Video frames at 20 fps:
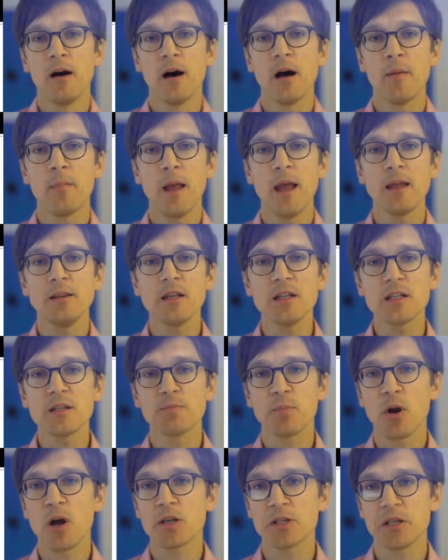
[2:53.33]
Um, and this
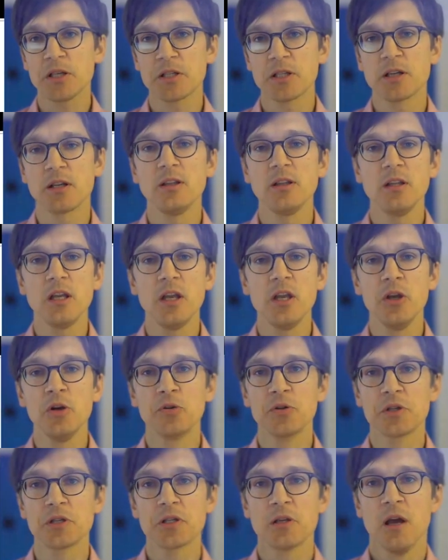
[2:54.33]
process
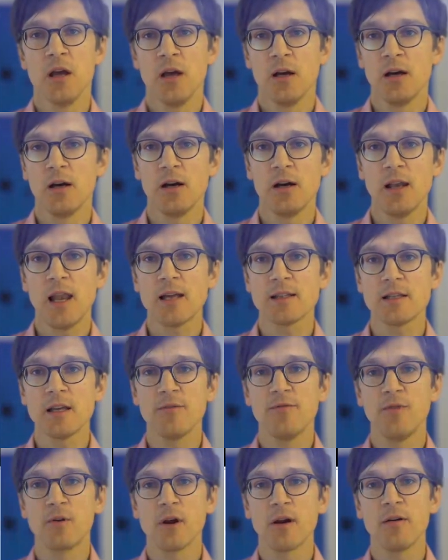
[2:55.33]
continues, uh, let's say,
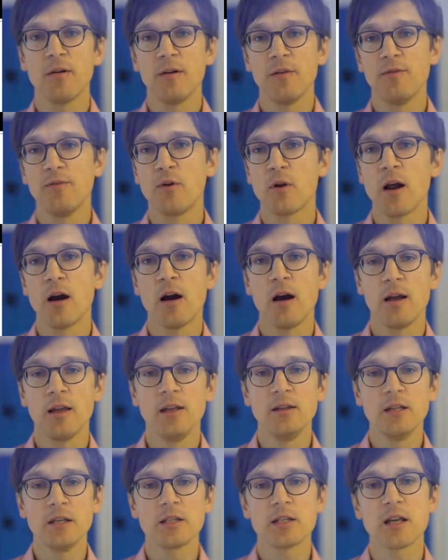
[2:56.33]
for a, for a,
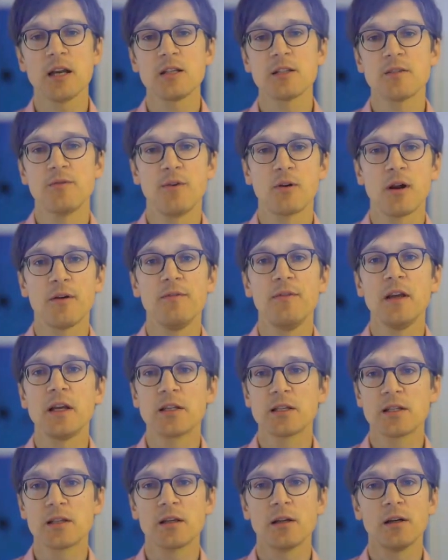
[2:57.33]
in this case for a
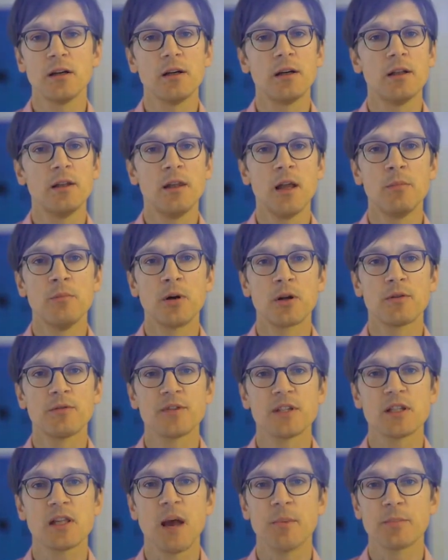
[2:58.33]
fixed uh, number of
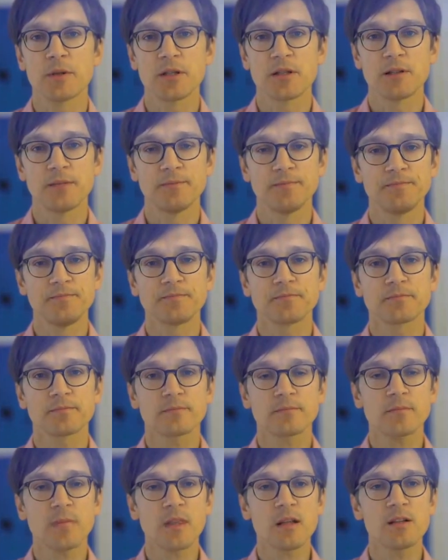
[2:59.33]
steps.
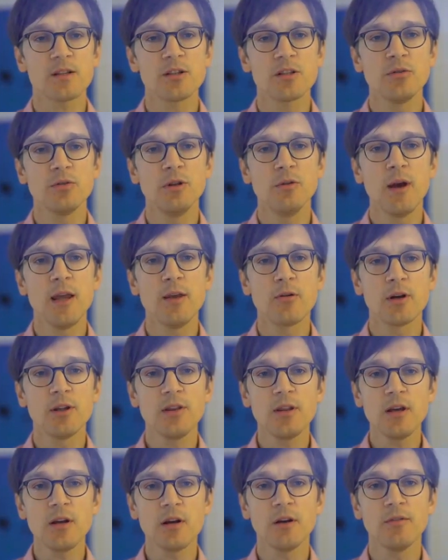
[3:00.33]
So the way you
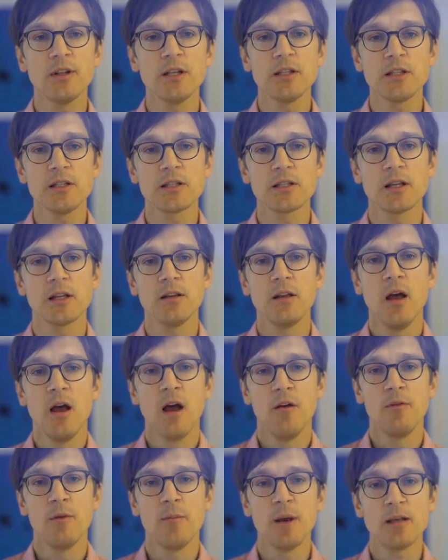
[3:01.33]
can think this is that
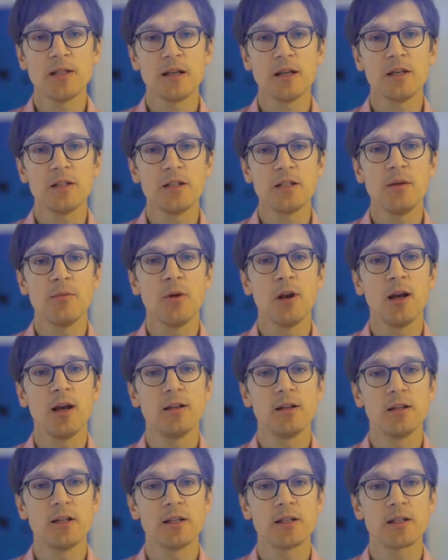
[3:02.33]
we basically
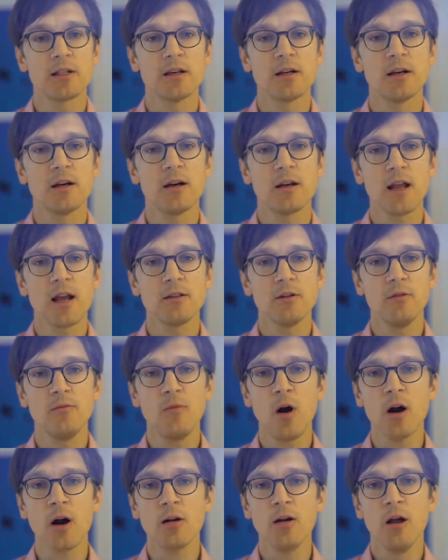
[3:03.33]
simulate this uh, random
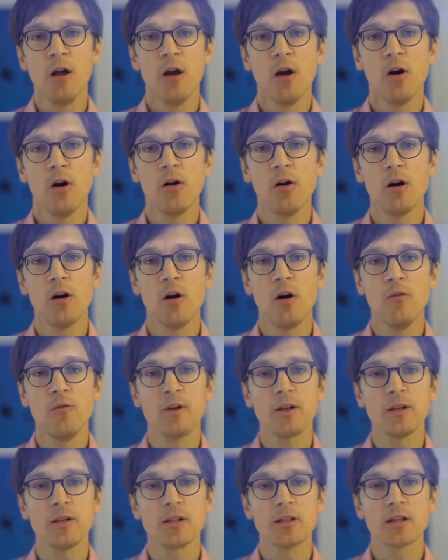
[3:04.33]
walk uh,
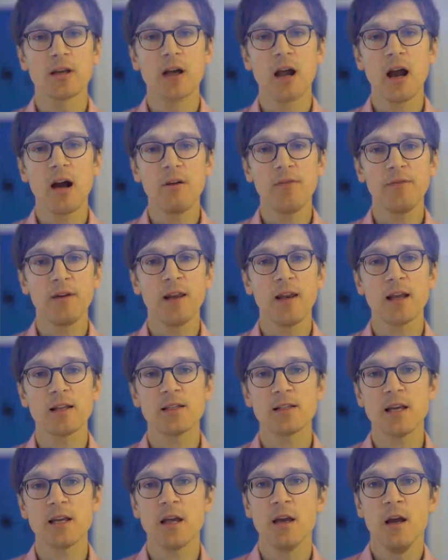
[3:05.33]
over this graph, and
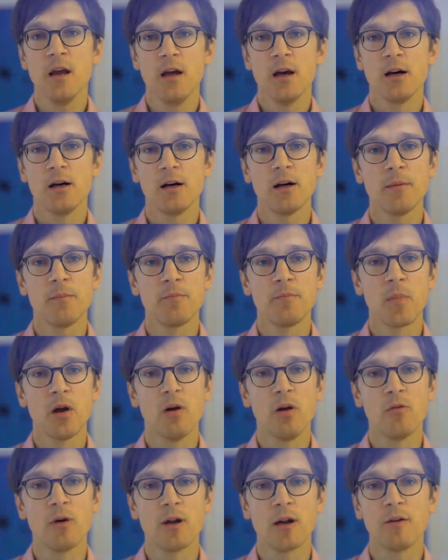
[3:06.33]
let's say um,
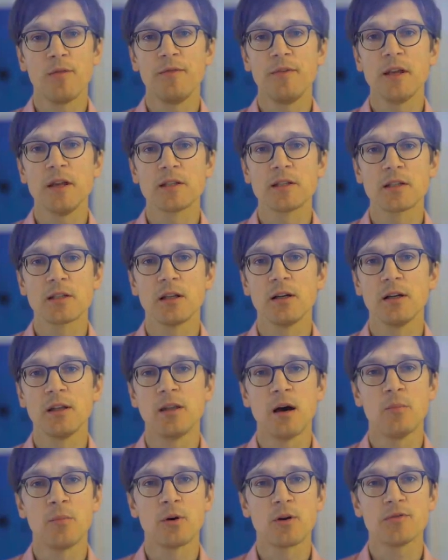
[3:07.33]
over a fixed uh,
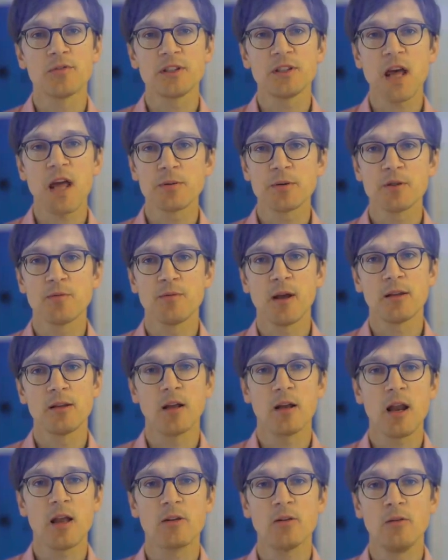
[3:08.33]
number of steps, where
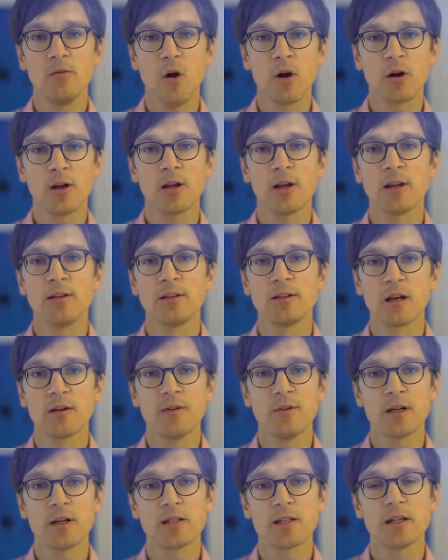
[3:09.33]
the random walk can
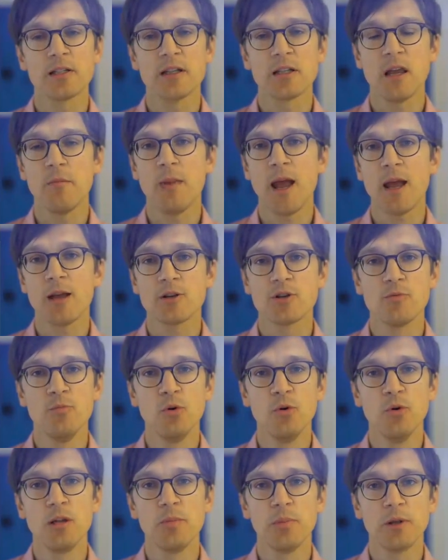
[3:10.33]
traverse the same edge
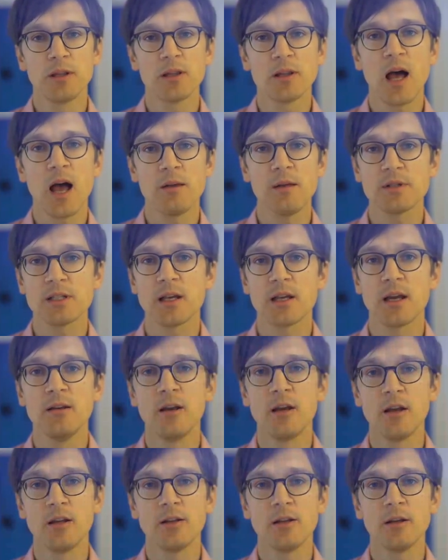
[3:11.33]
multiple times, can
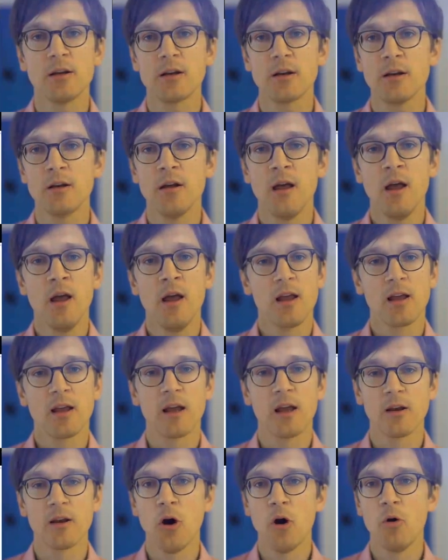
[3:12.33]
return,
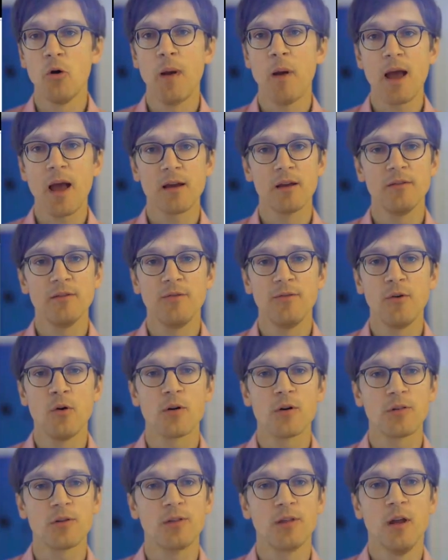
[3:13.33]
can go back and
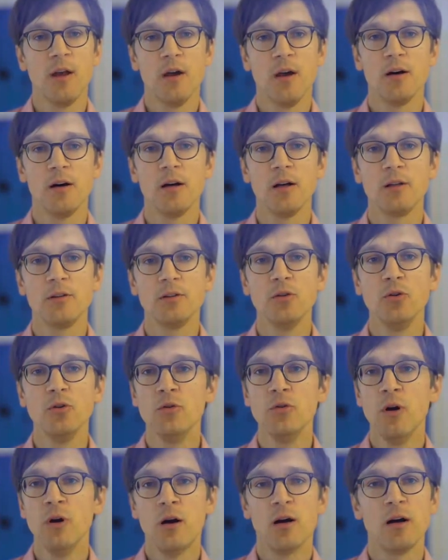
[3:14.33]
forth, uh, do
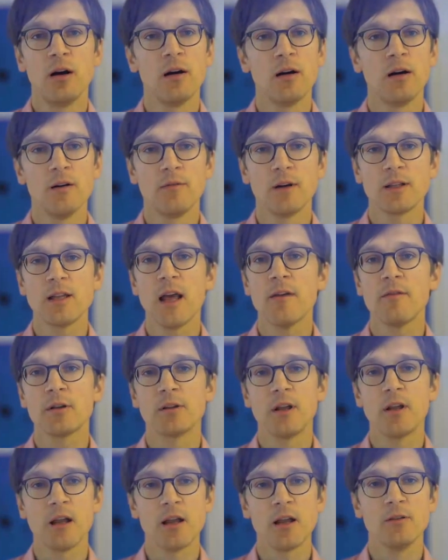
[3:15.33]
uh, whatever
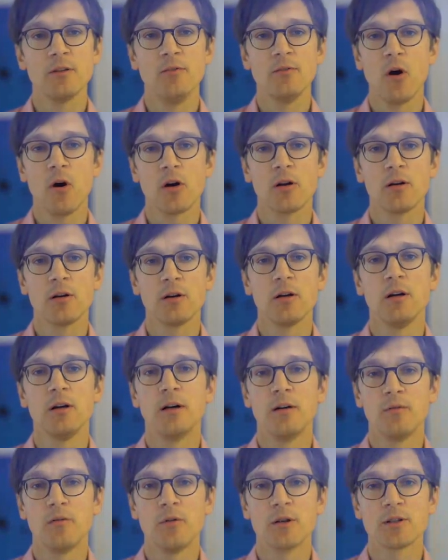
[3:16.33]
the random walk
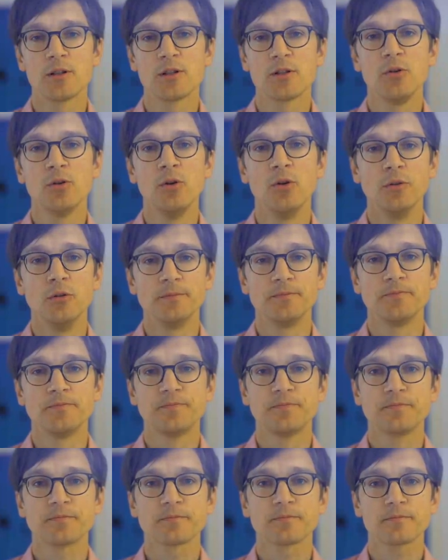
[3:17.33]
uh, wants to do.
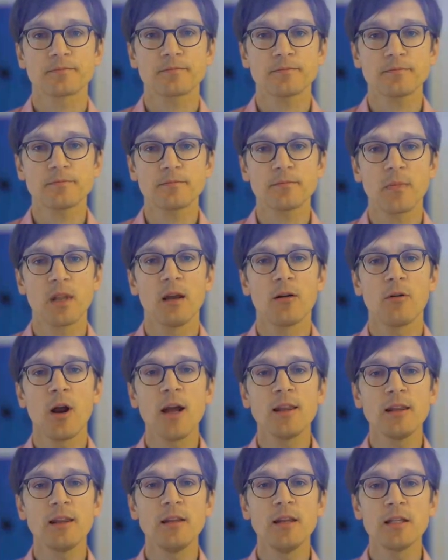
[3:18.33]

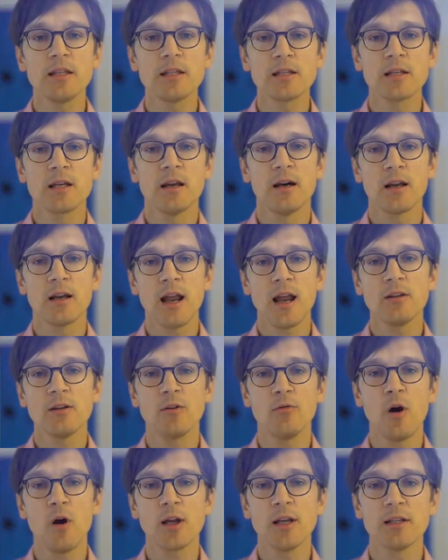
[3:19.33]
Right, and this uh,
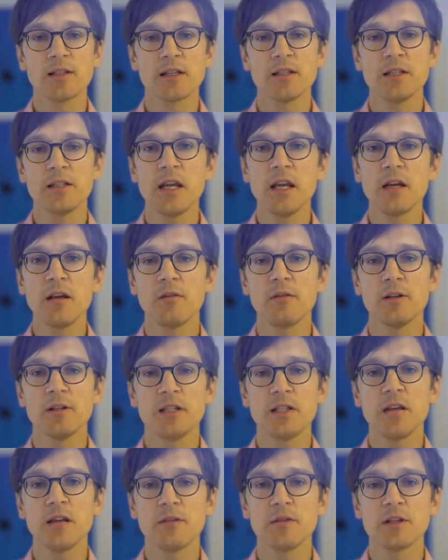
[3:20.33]
random walk is a sequ
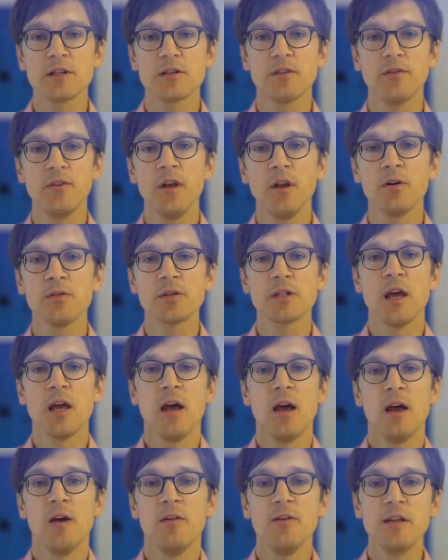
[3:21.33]
sequence of nodes
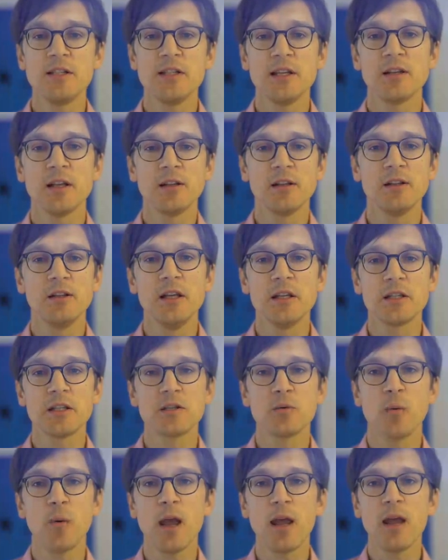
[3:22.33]
visited this
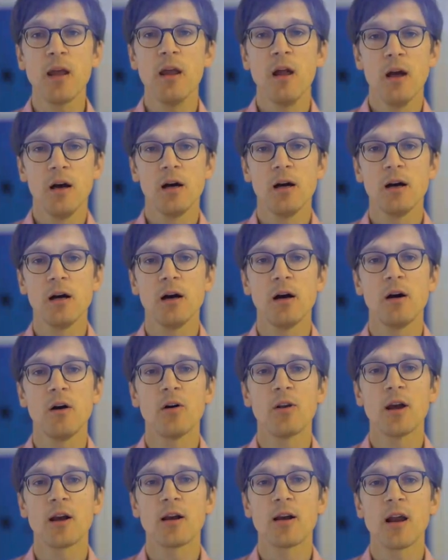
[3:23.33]
way uh,
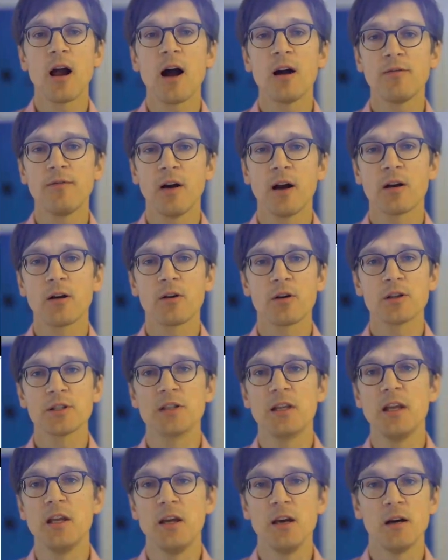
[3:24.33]
on a graph across
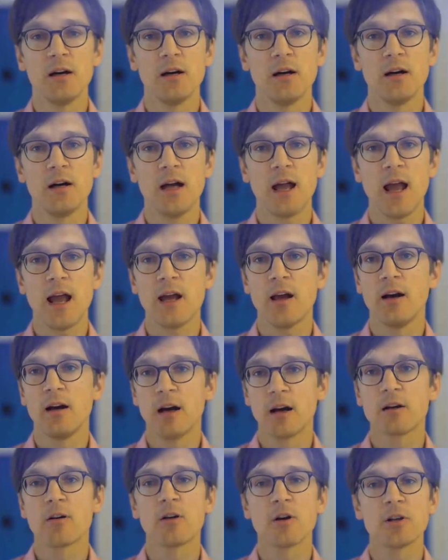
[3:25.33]
the, uh, e
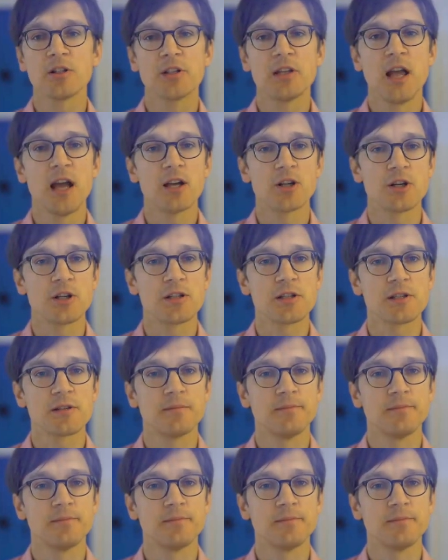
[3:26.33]
across the edges.